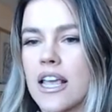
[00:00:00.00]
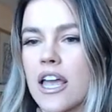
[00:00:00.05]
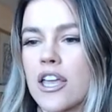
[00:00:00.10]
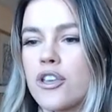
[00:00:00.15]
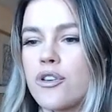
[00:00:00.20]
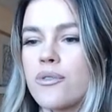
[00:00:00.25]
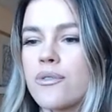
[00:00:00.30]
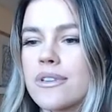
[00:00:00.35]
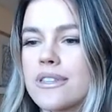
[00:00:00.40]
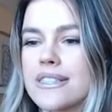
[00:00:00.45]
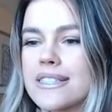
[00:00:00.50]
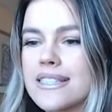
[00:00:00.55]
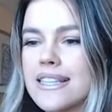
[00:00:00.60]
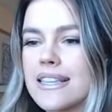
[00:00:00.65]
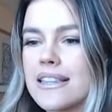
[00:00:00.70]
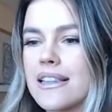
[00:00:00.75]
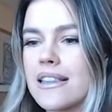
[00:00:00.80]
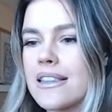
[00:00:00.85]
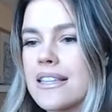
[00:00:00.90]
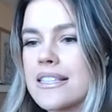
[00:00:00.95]
And you can
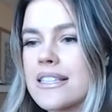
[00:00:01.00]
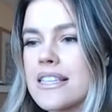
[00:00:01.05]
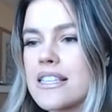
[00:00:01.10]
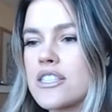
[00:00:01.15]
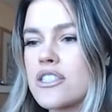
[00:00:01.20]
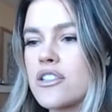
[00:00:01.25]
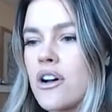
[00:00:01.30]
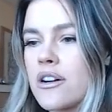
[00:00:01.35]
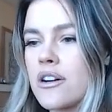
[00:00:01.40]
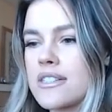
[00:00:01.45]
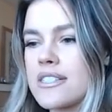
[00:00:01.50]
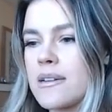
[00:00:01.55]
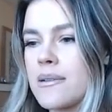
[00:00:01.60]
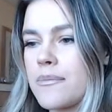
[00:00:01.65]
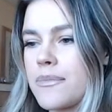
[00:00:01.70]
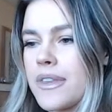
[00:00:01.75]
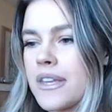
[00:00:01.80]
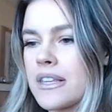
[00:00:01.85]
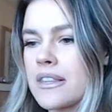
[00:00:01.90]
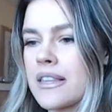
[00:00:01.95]
see that this is not
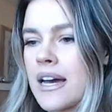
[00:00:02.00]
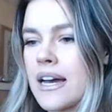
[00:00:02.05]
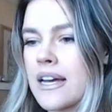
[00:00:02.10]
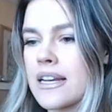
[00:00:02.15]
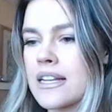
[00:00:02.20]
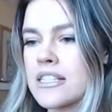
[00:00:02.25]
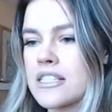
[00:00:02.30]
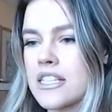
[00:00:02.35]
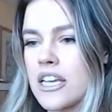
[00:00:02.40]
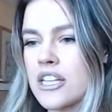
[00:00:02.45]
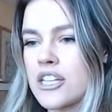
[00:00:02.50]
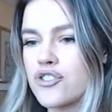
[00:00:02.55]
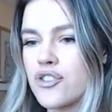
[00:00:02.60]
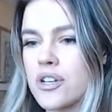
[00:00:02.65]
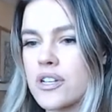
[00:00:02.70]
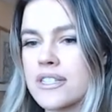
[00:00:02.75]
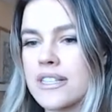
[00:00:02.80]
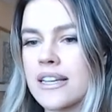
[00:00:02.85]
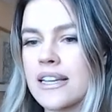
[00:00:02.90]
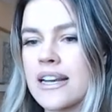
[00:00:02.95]
something that is
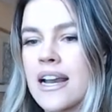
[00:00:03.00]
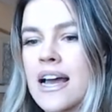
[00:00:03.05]
interesting.